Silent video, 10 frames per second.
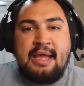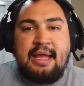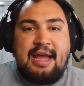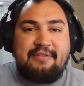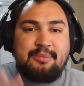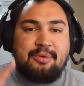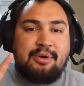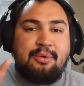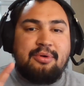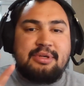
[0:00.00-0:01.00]
having more
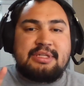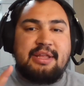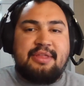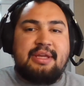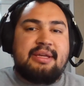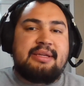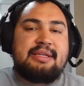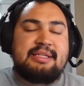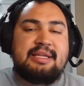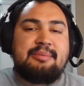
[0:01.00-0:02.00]
cores, I think,
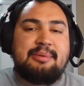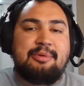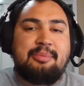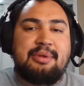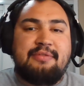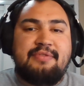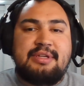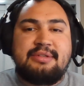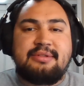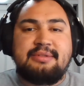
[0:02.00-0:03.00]
is going to be more
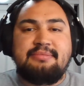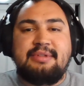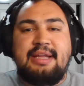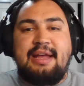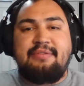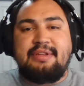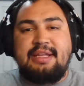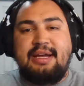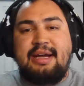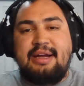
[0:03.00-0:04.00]
beneficial than having
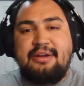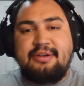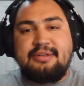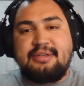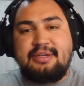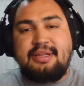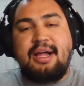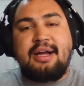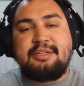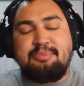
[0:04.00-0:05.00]
that higher
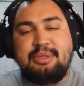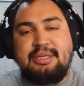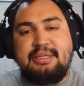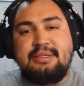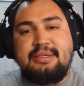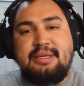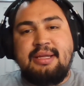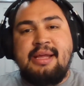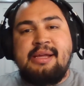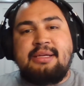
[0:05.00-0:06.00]
clock speed
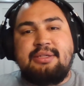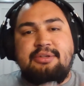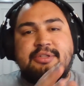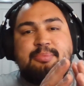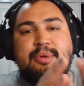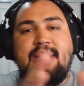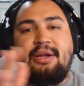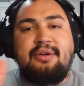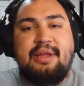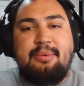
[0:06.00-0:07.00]
because you're spreading
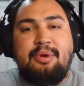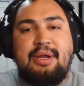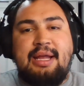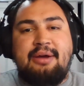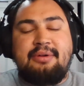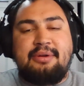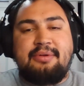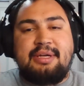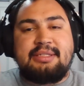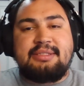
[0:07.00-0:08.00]
all that work out
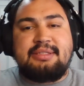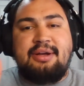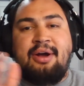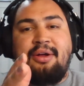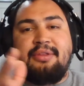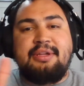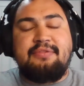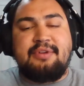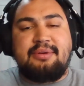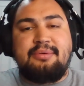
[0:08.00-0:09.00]
across all the
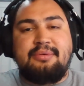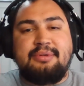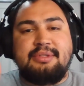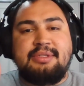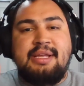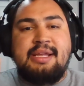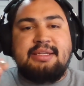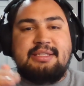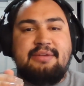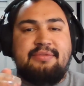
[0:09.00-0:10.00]
different cores
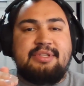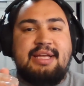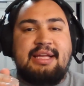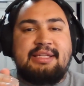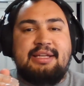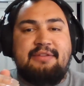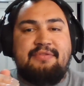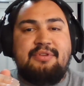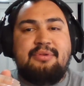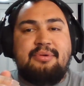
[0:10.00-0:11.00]
instead of just asking a
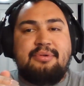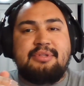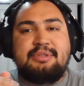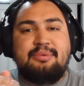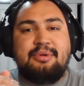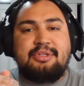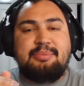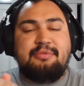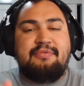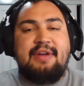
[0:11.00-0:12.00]
few cores to work
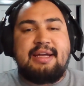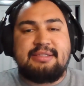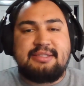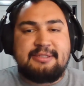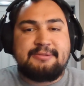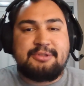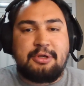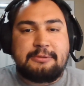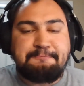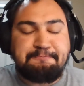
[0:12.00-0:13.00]
super fast. So